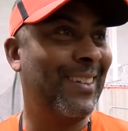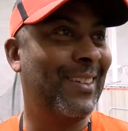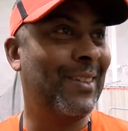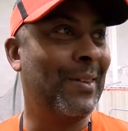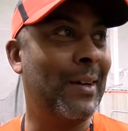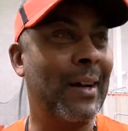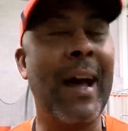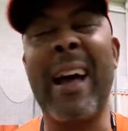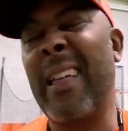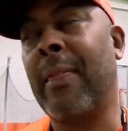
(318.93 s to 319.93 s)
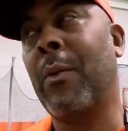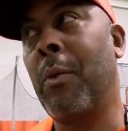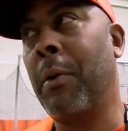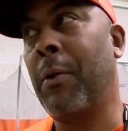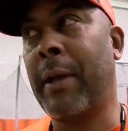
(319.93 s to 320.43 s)
So I think
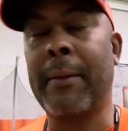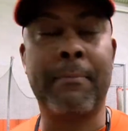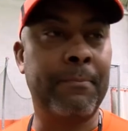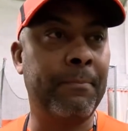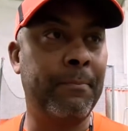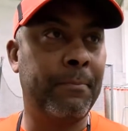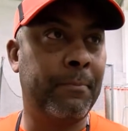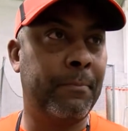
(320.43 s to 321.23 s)
we'll be okay.